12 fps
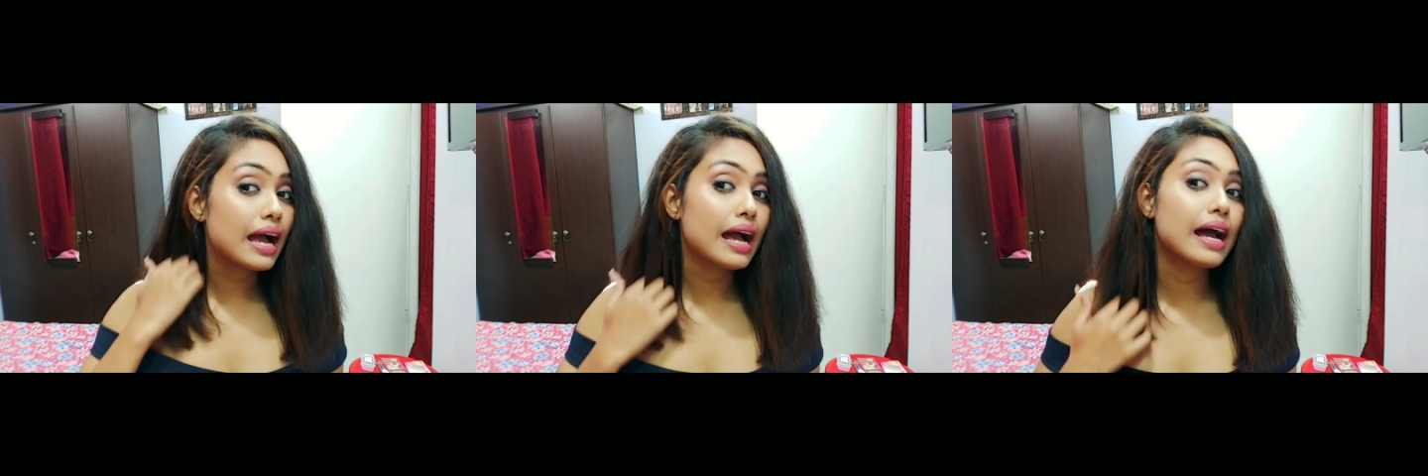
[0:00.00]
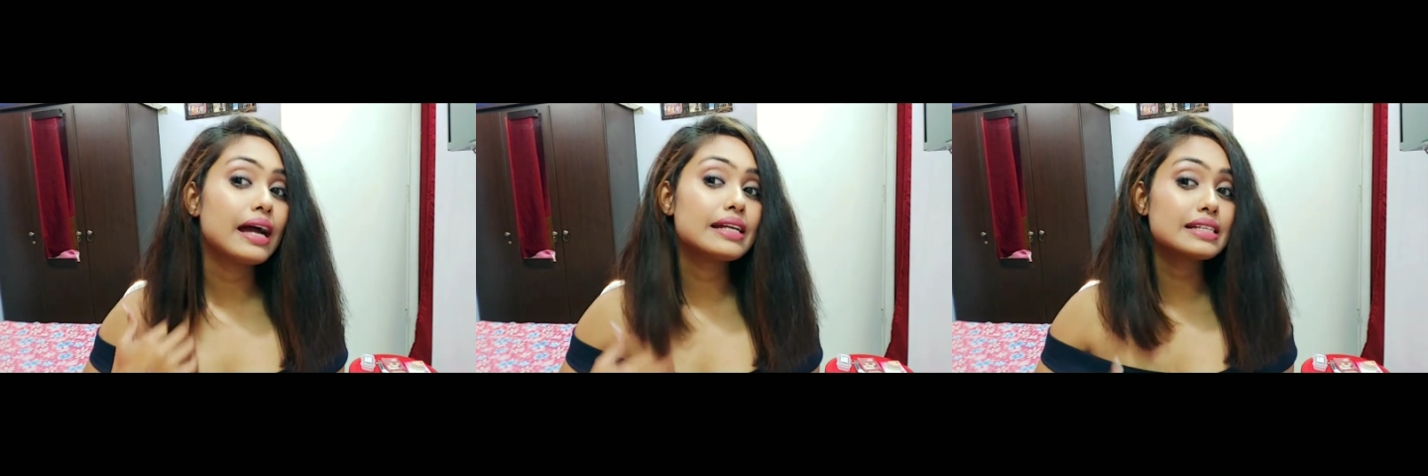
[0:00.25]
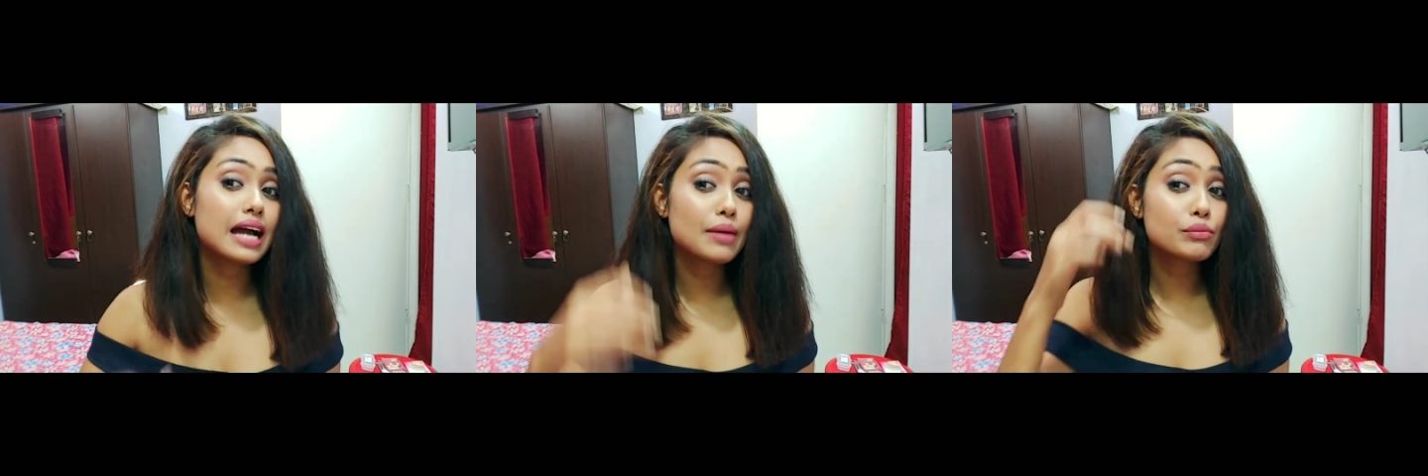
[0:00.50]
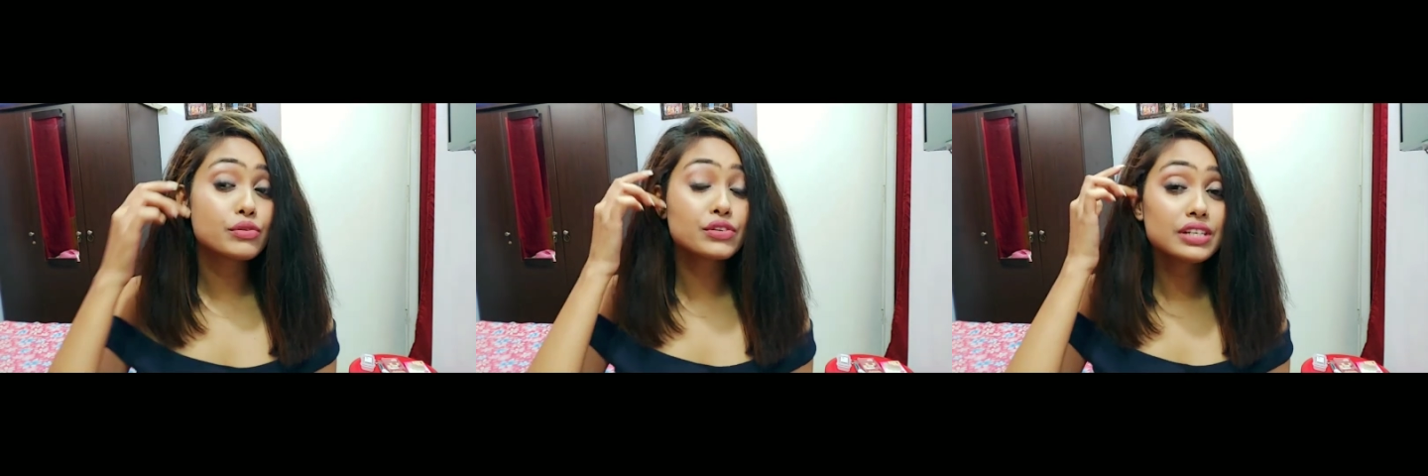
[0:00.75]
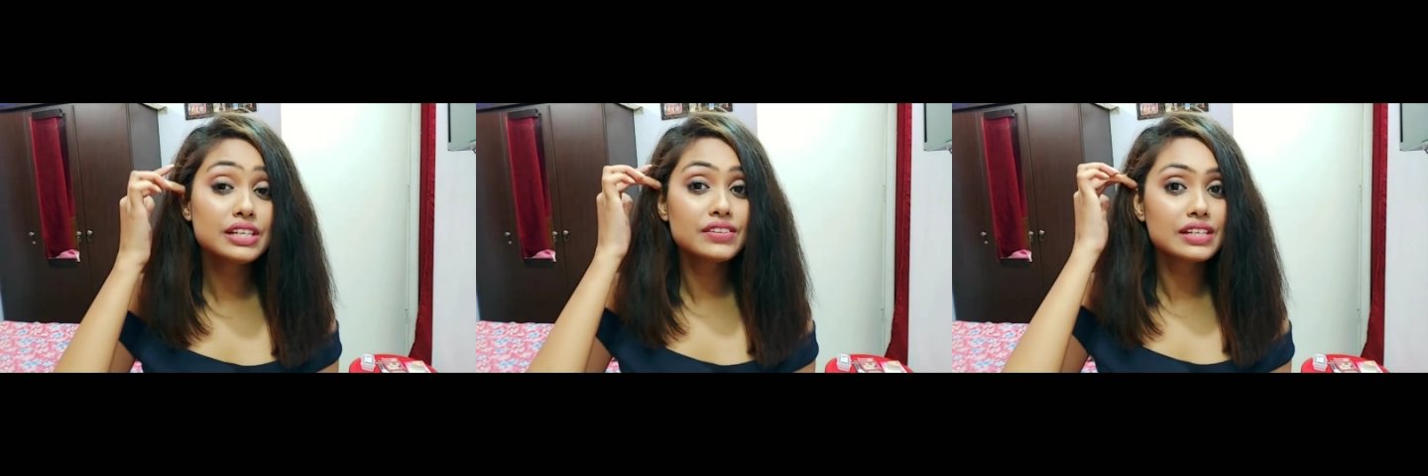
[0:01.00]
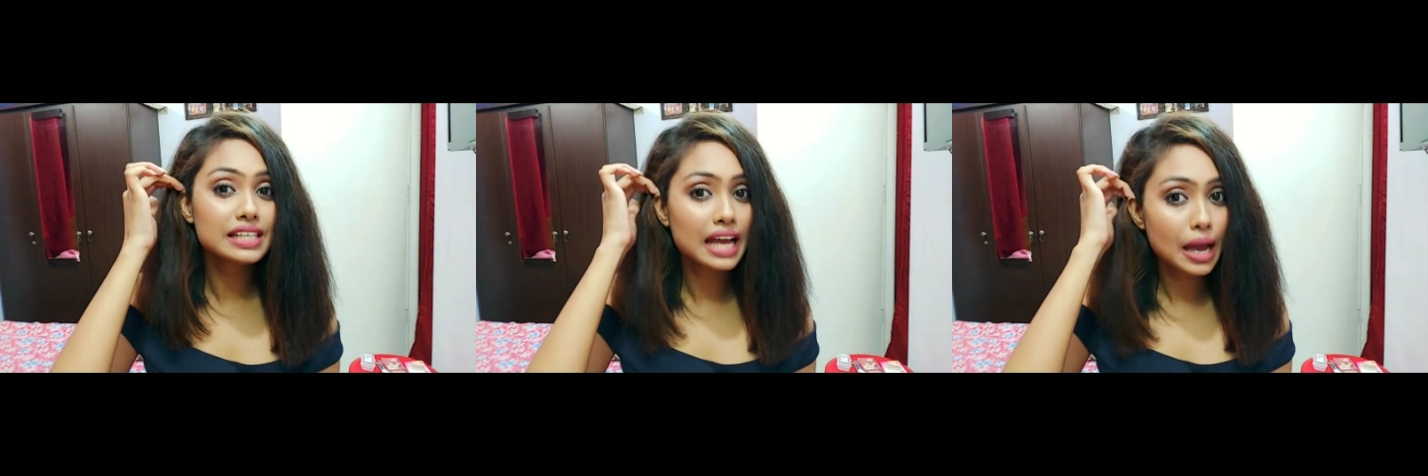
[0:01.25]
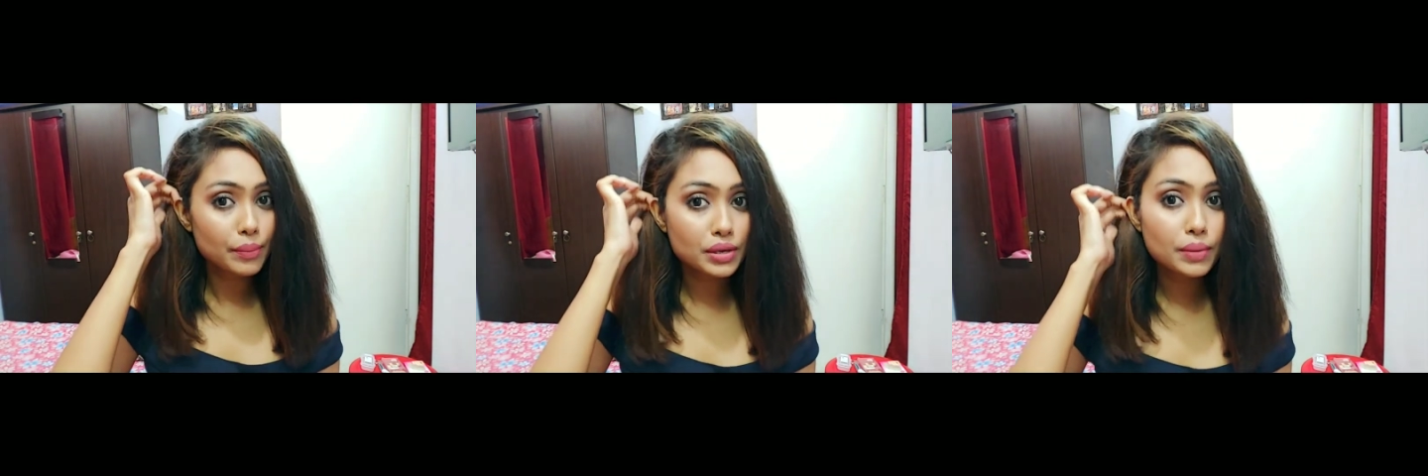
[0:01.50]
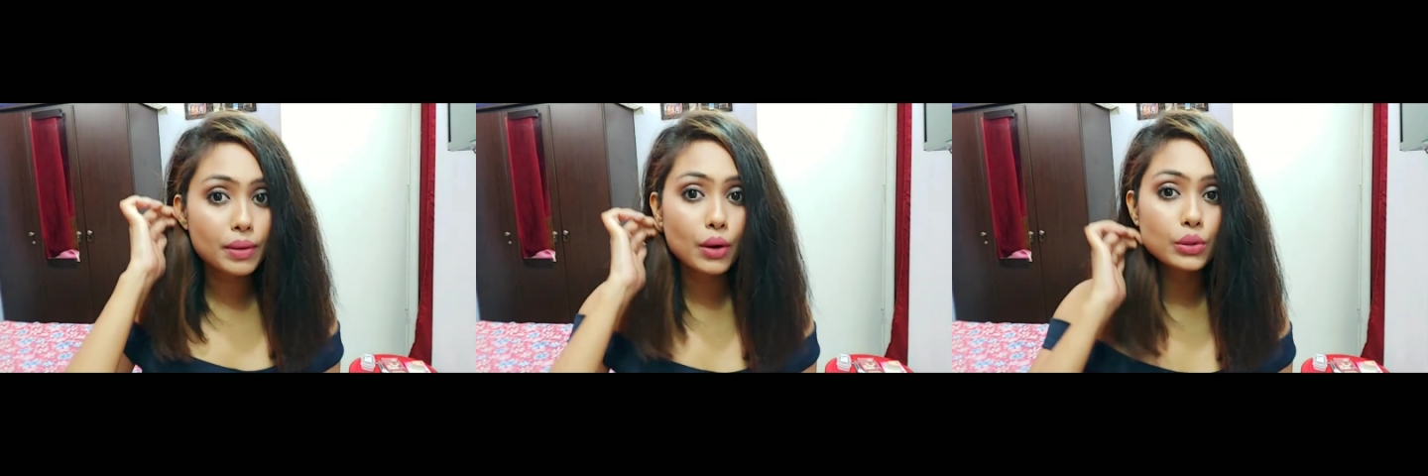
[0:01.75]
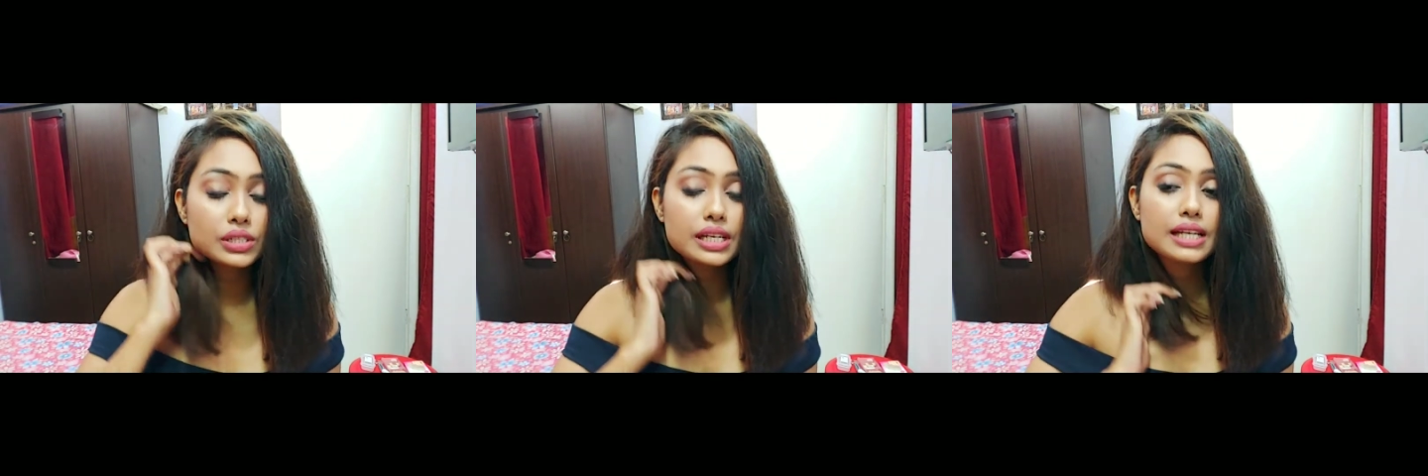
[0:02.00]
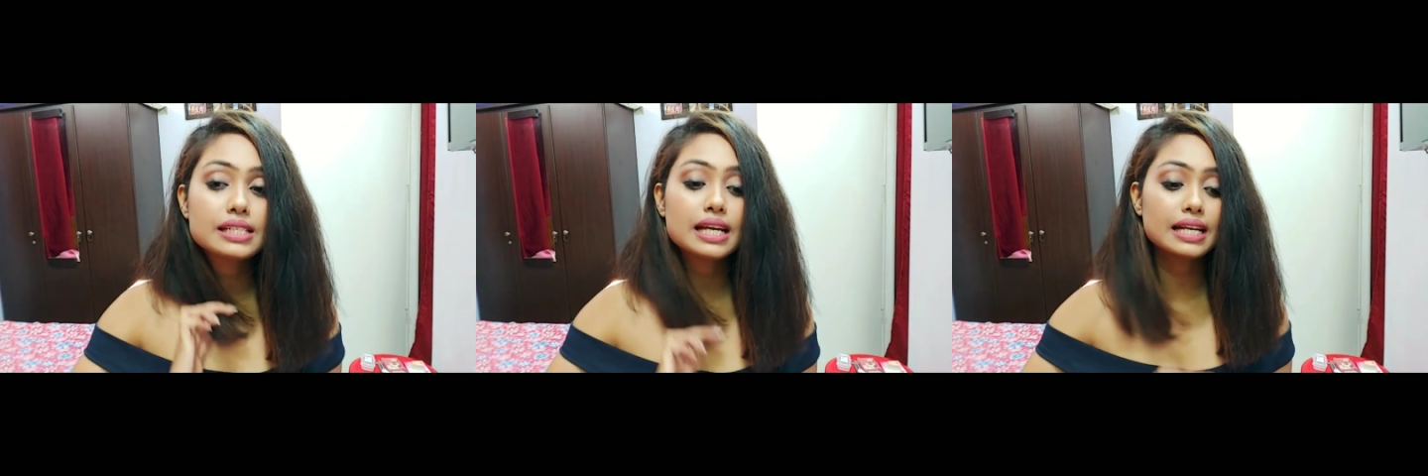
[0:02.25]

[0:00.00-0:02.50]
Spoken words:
and I'm really happy about it.